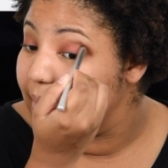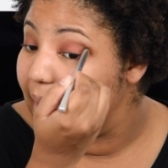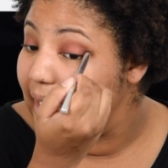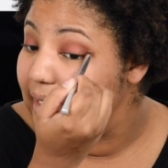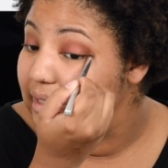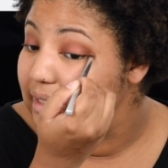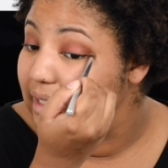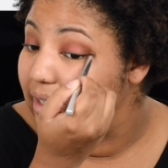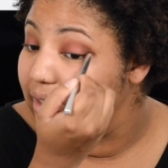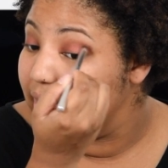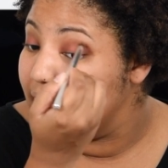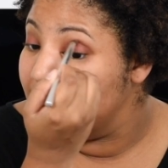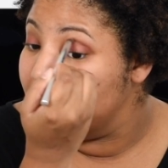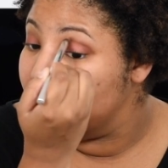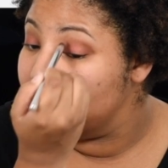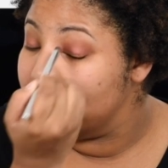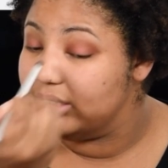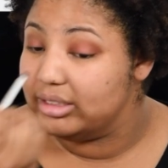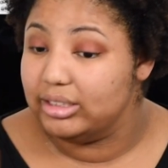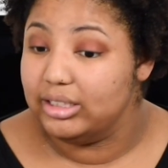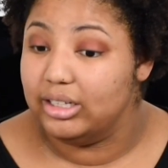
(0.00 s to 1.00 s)
pastel
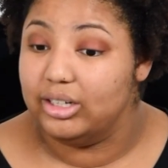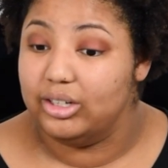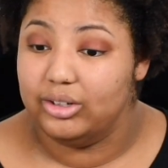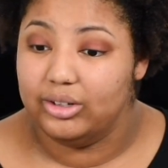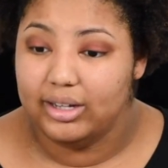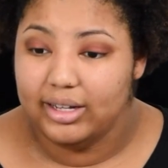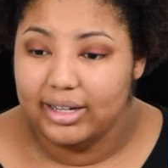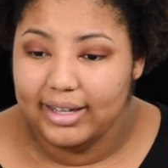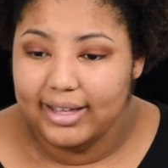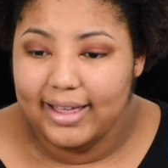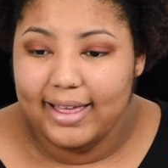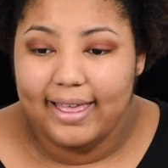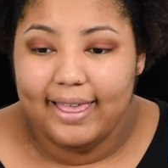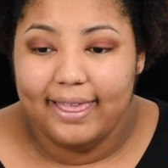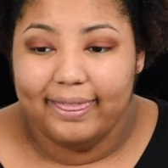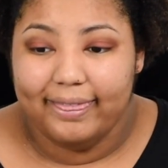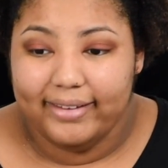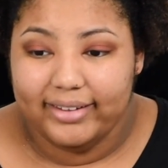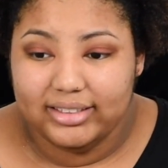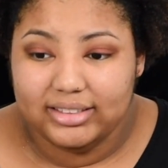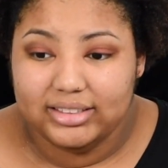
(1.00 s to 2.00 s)
colors, so
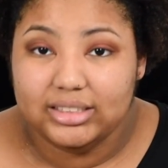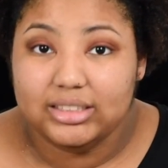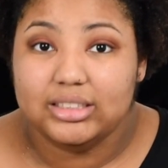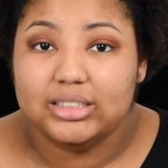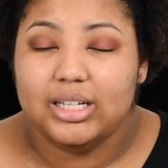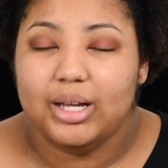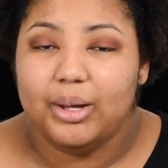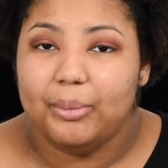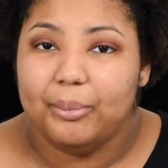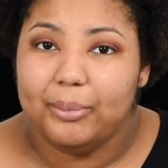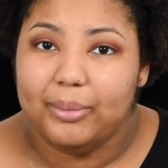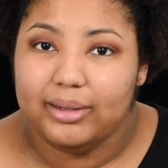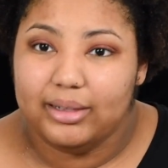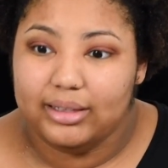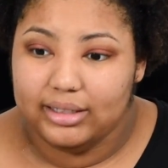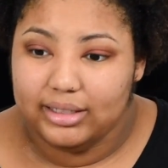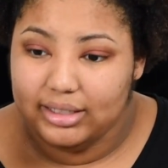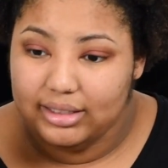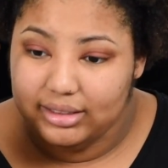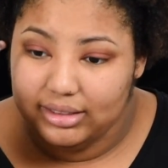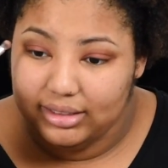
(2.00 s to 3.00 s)
this is
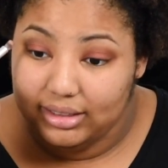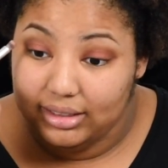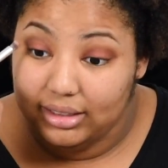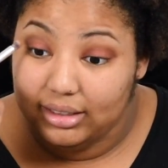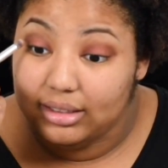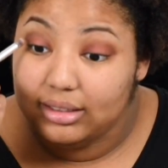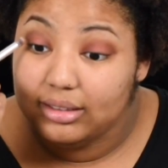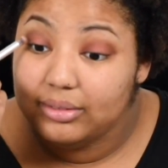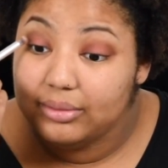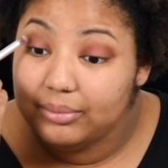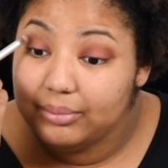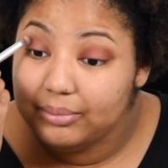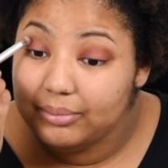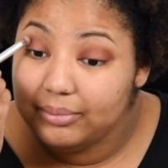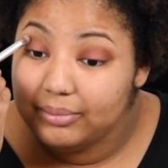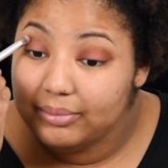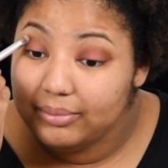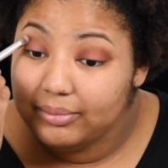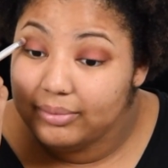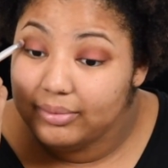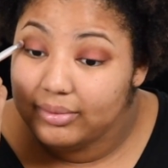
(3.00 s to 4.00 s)
completely
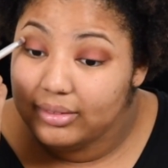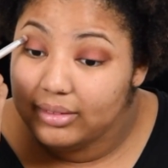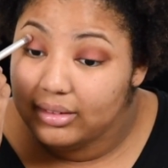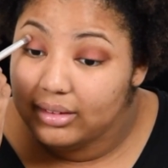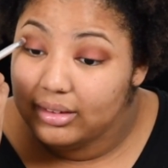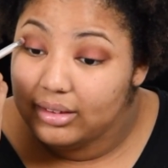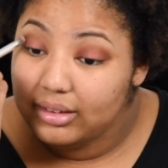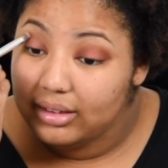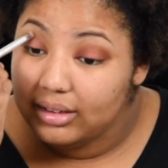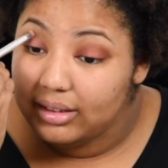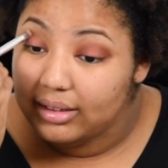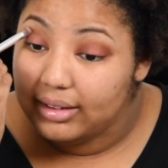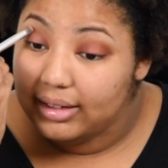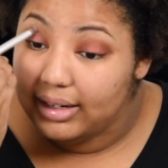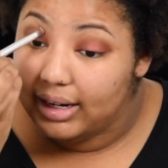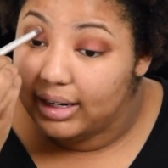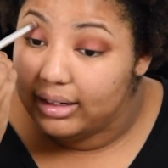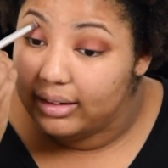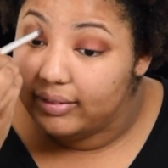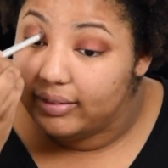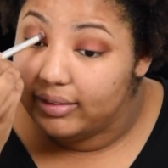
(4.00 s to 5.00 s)

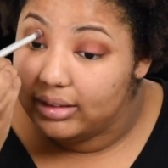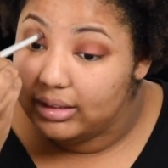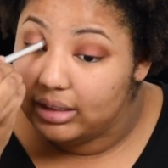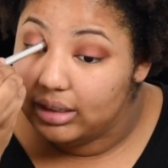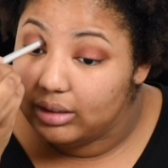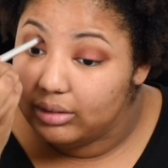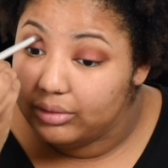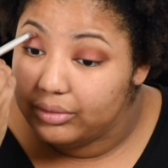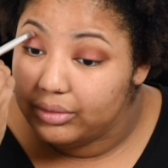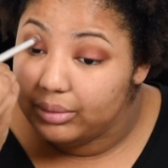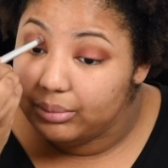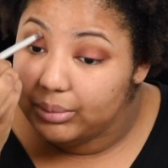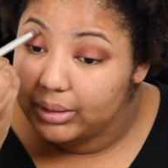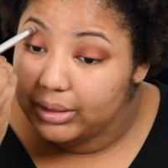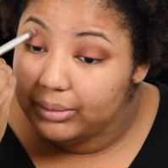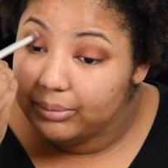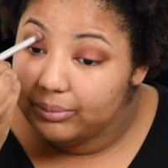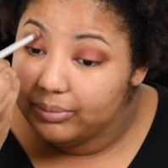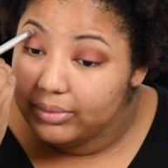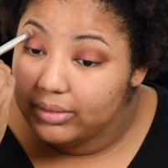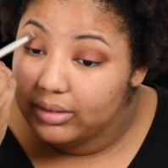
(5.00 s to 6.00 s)
out of the zone for
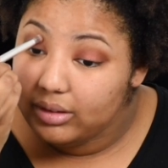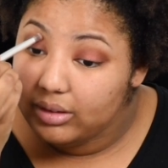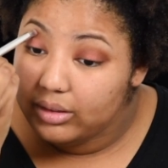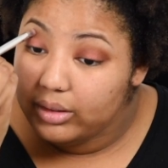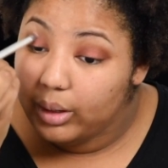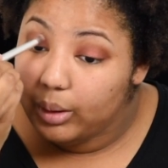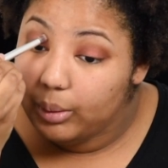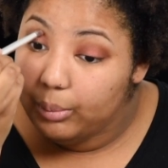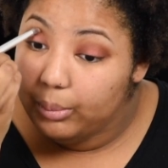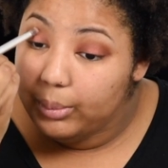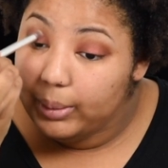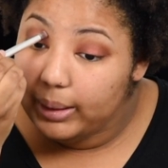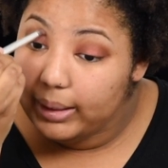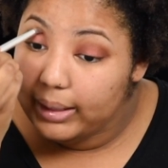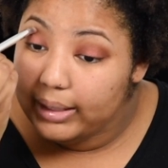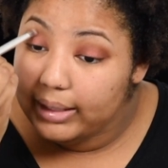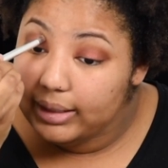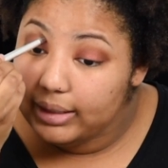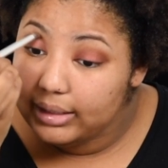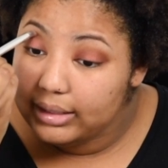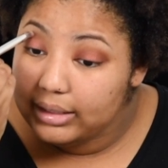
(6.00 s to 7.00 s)
me.
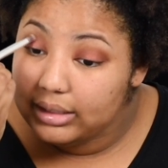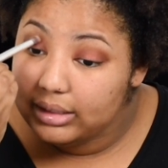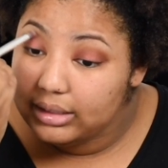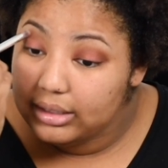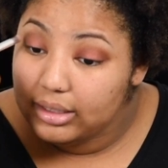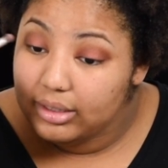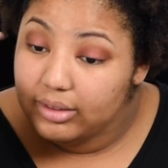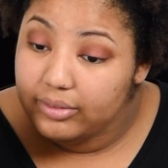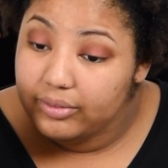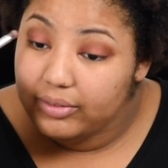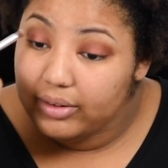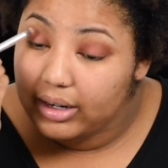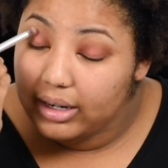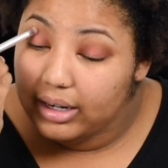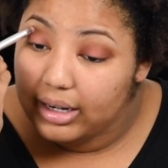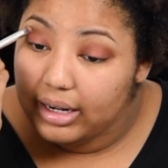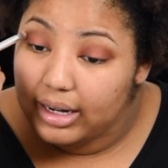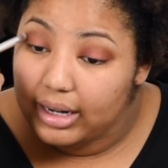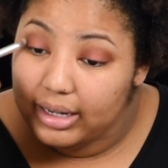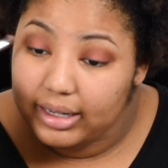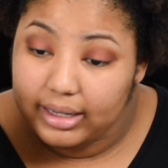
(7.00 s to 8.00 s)
But so
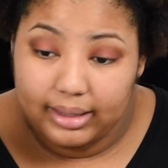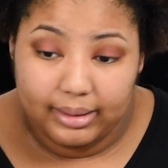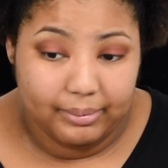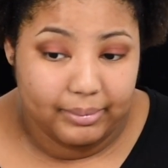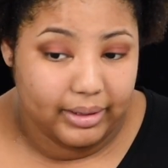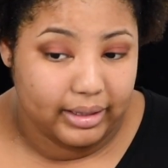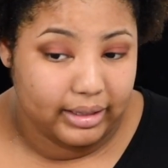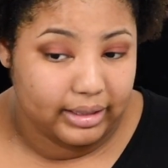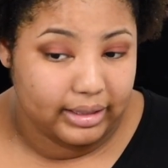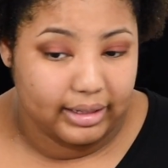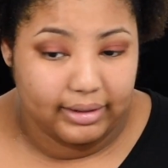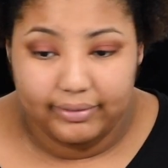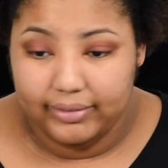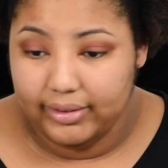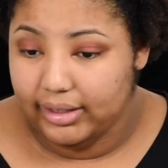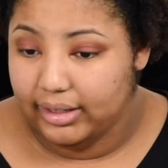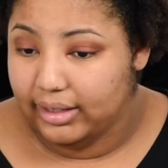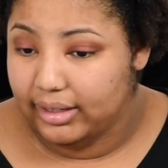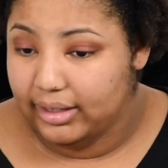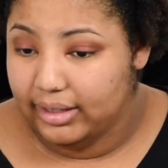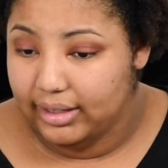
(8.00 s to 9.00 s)
far I am
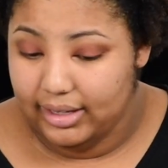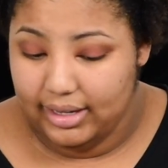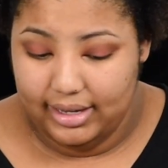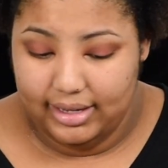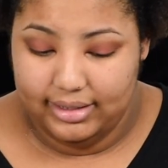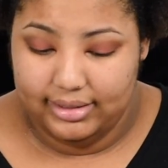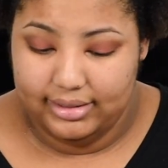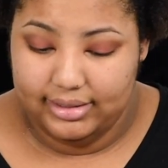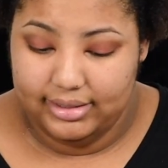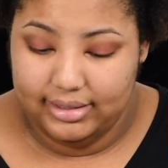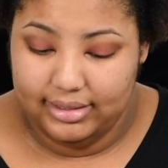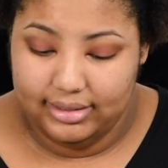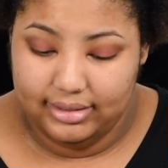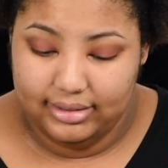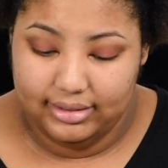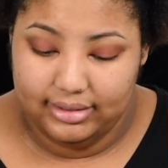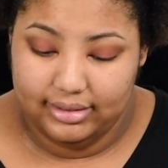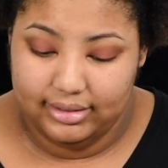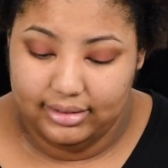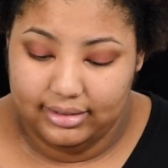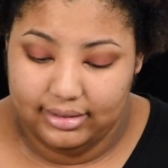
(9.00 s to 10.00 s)
loving it.
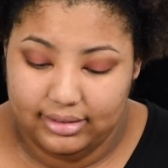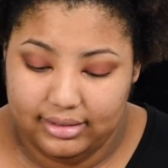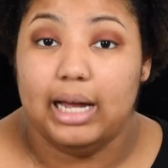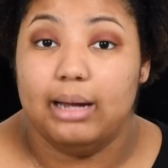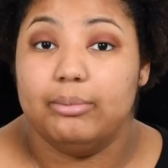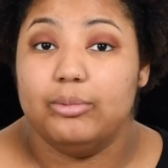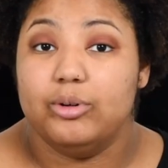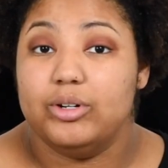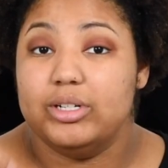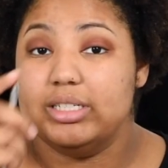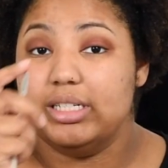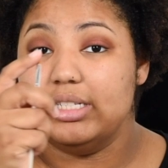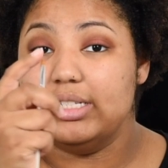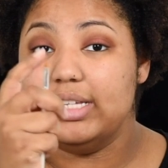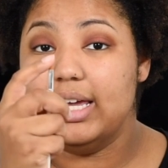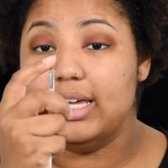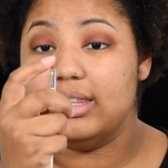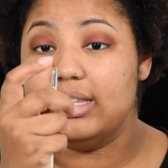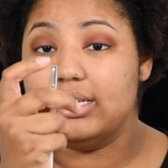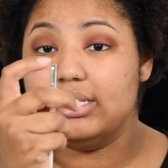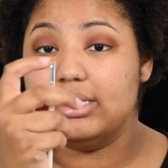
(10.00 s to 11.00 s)
I'm going to
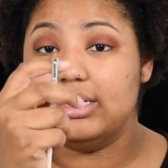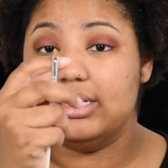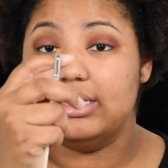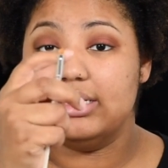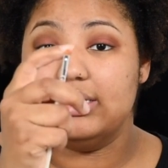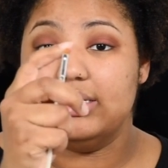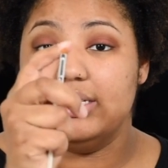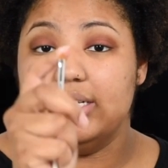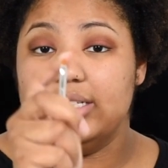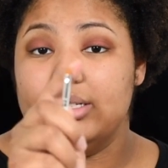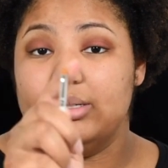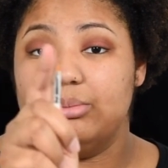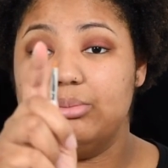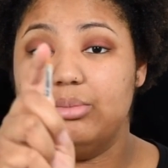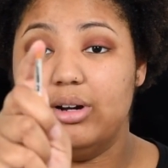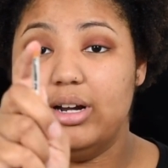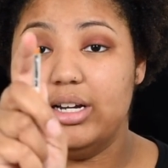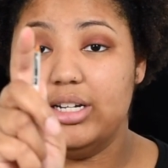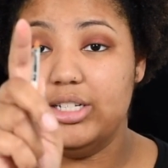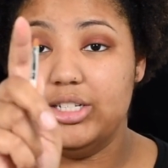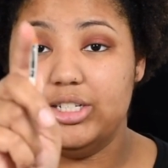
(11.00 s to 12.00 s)
take this concealer
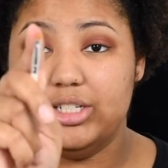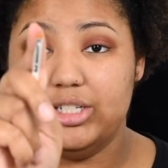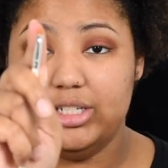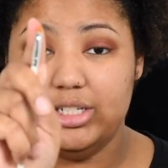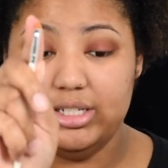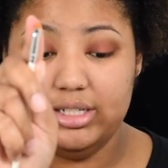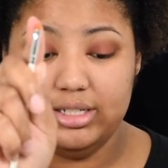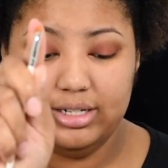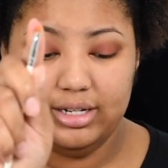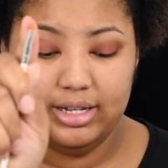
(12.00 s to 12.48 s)
brush